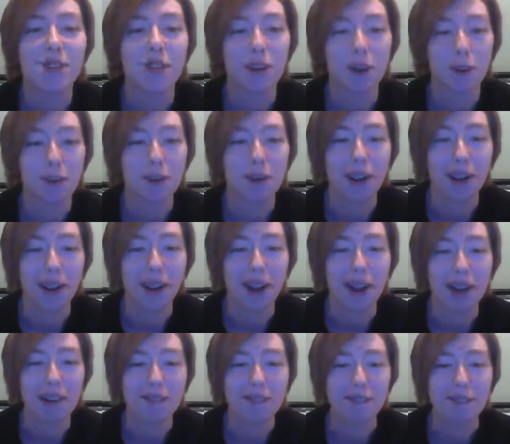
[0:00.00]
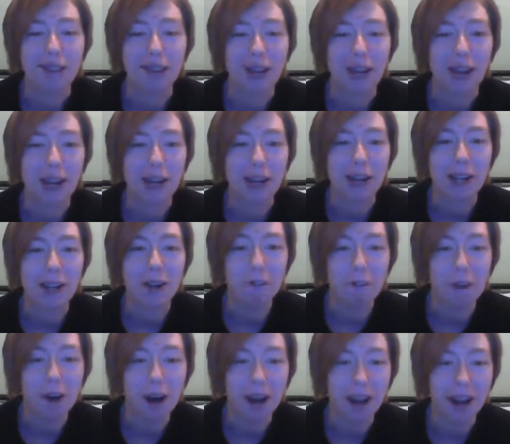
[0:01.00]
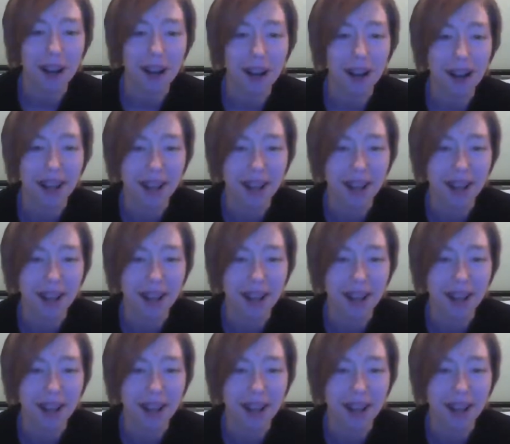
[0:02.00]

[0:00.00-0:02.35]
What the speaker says: don't have anyone.